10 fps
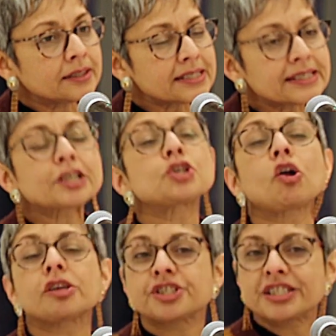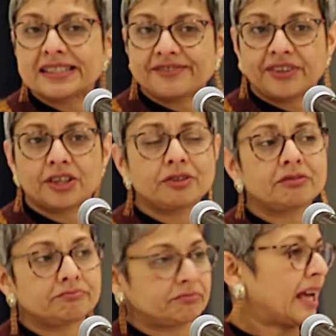The technology
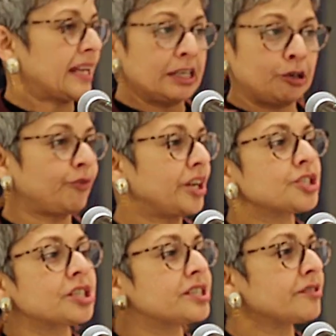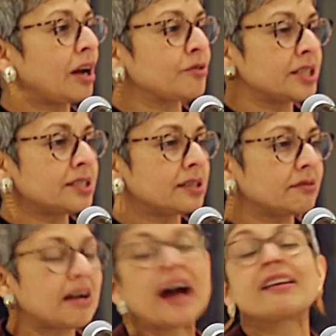sphere and innovations around it
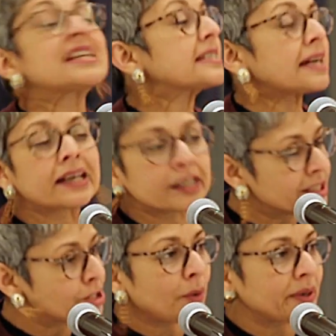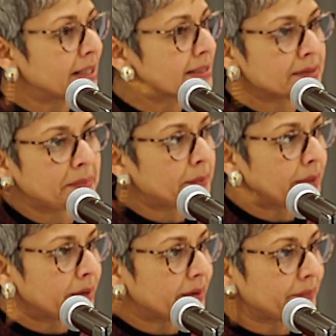are entirely dominated by
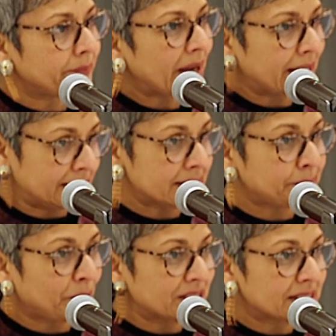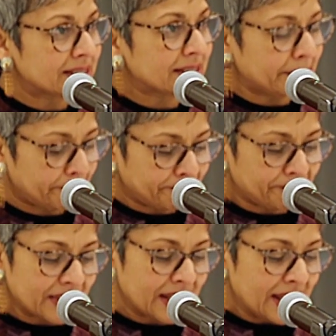men at this point in time.
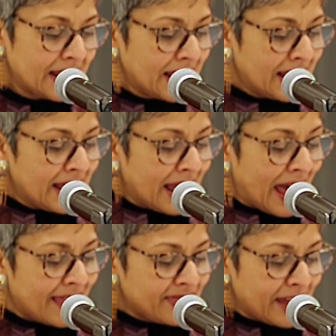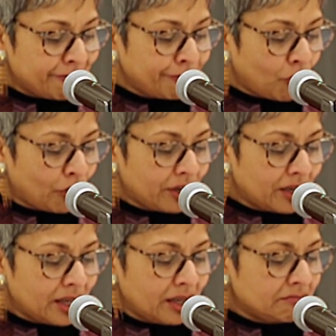And
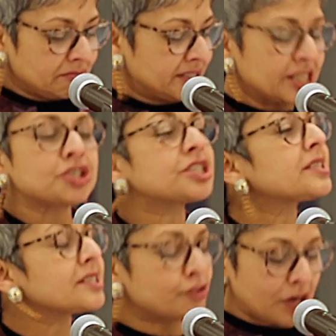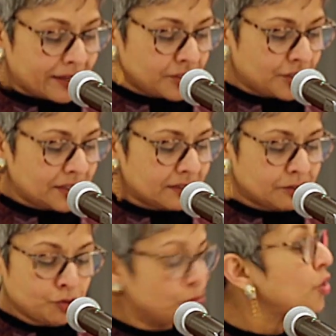therefore, digital
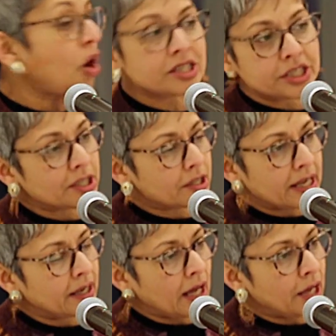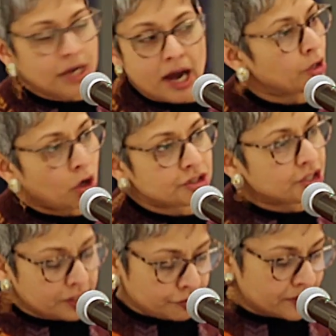strategies are not
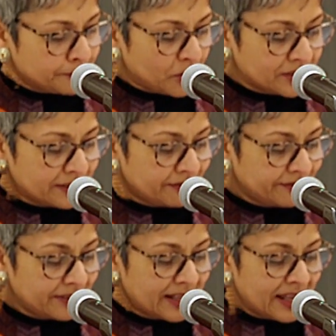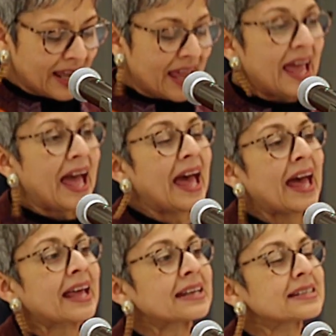gender responsive.
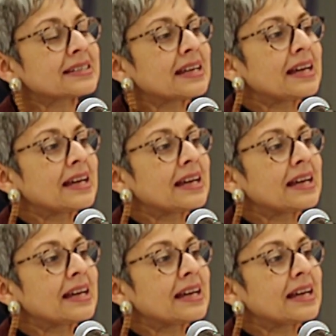And